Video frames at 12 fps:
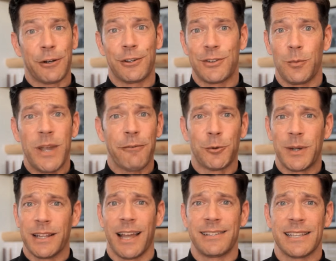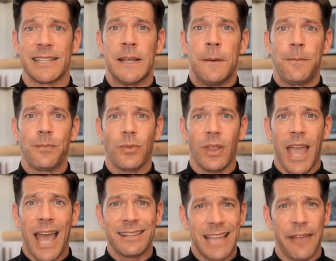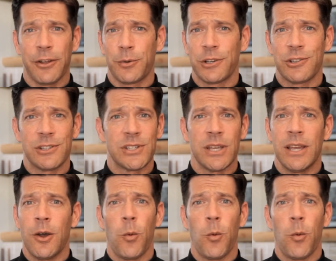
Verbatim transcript: to understand, we have to realize this. As Catholic Christians,